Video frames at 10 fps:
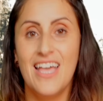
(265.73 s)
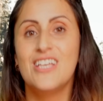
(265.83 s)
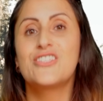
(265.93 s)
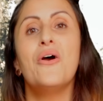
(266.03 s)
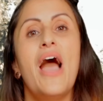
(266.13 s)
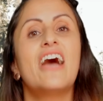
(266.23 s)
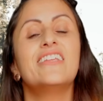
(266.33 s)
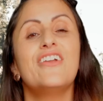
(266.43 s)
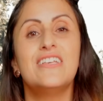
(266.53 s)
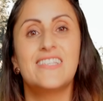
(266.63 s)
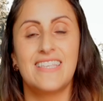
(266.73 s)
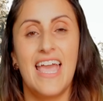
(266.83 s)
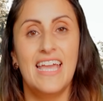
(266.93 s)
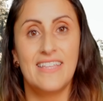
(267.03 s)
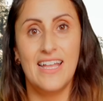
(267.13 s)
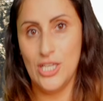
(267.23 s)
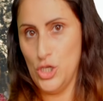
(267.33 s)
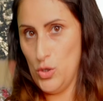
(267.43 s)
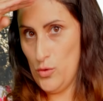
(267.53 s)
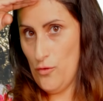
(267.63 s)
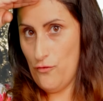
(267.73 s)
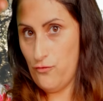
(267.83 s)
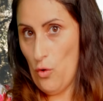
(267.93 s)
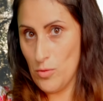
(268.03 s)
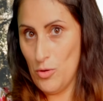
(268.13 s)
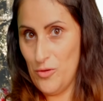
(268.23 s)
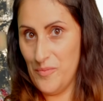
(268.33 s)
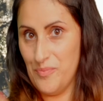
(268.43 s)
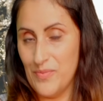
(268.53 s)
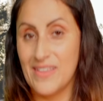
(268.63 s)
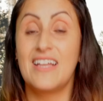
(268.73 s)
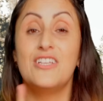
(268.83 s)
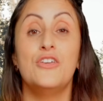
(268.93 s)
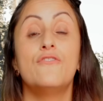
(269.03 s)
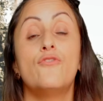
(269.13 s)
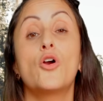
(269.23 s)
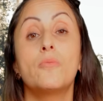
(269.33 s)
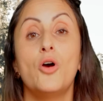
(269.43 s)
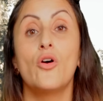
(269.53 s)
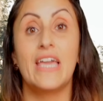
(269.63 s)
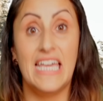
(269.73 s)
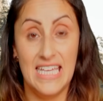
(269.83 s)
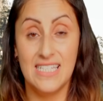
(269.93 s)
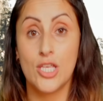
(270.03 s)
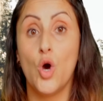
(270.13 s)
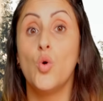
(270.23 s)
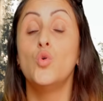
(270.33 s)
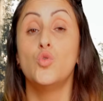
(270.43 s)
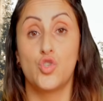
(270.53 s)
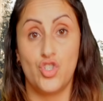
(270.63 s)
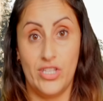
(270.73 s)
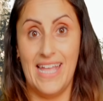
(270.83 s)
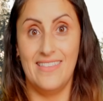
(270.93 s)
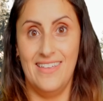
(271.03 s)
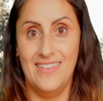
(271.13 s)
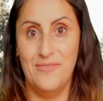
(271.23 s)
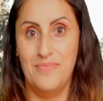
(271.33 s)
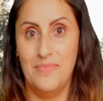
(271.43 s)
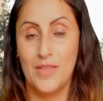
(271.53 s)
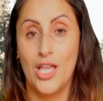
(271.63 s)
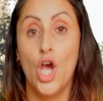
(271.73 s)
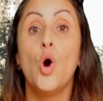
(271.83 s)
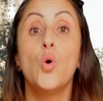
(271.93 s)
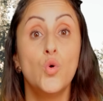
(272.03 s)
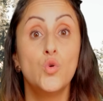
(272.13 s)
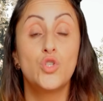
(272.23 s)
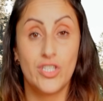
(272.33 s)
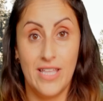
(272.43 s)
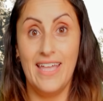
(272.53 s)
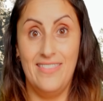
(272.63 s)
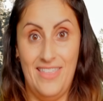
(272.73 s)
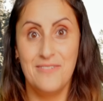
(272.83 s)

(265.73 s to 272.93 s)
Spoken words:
So how do you say that you formal? That you formal is usted. Usted.